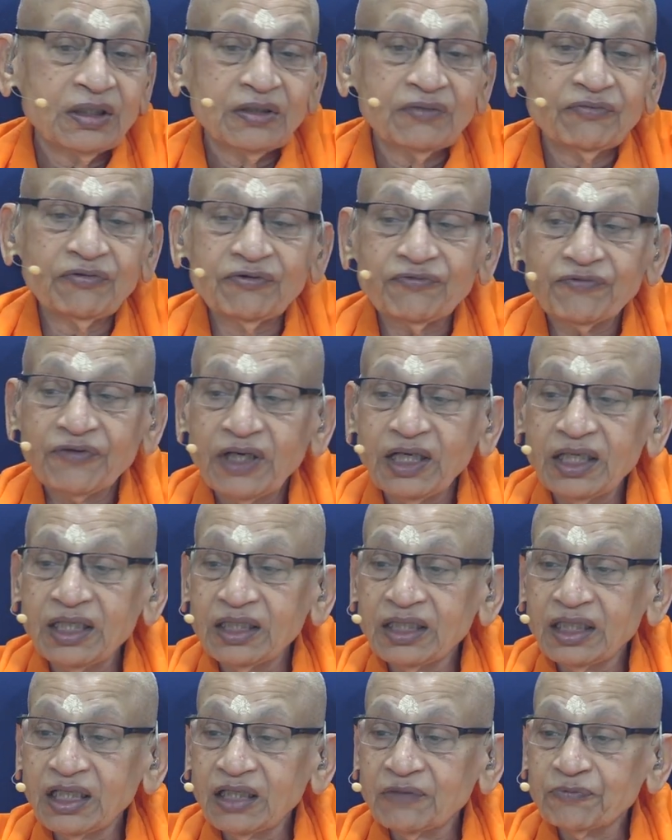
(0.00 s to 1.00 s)
we
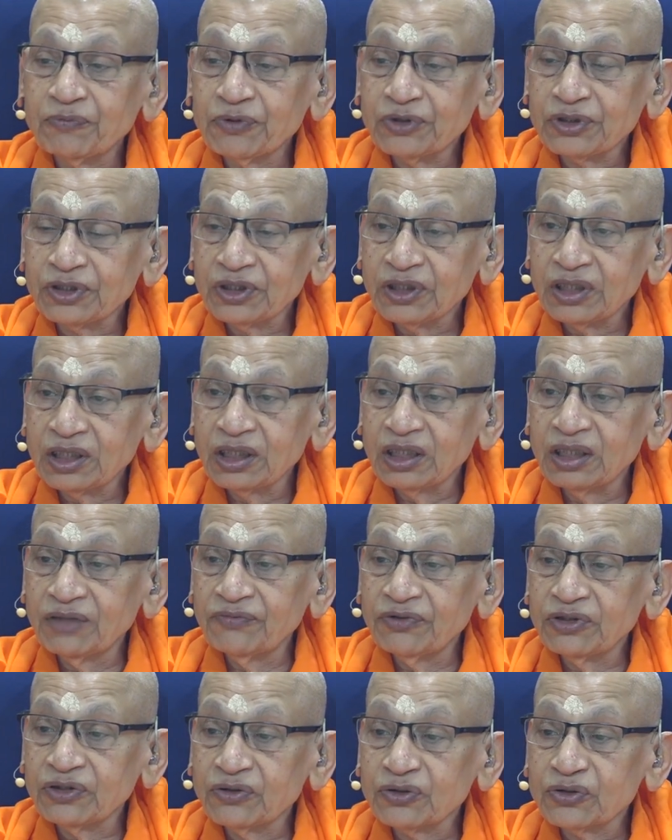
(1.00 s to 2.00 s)
find that putra
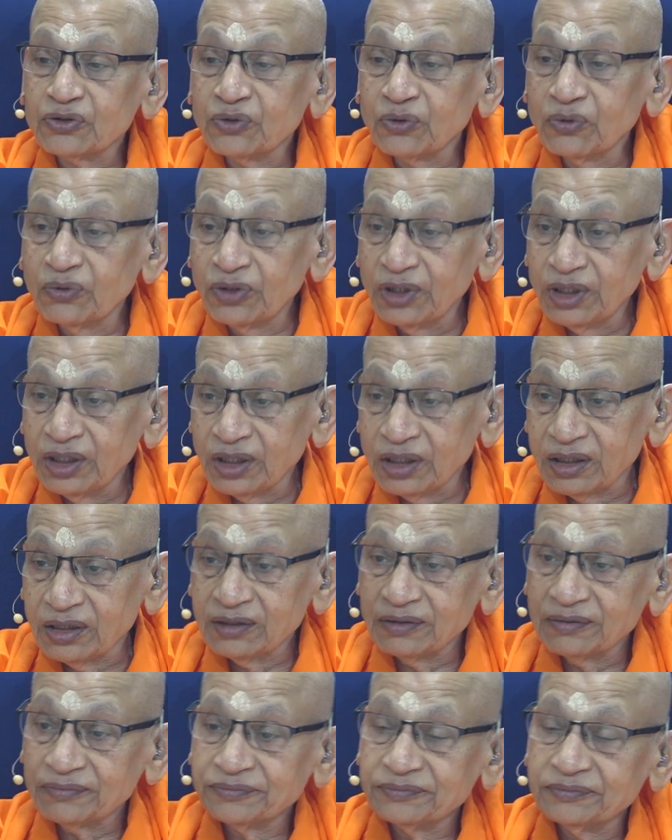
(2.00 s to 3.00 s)
which is so dear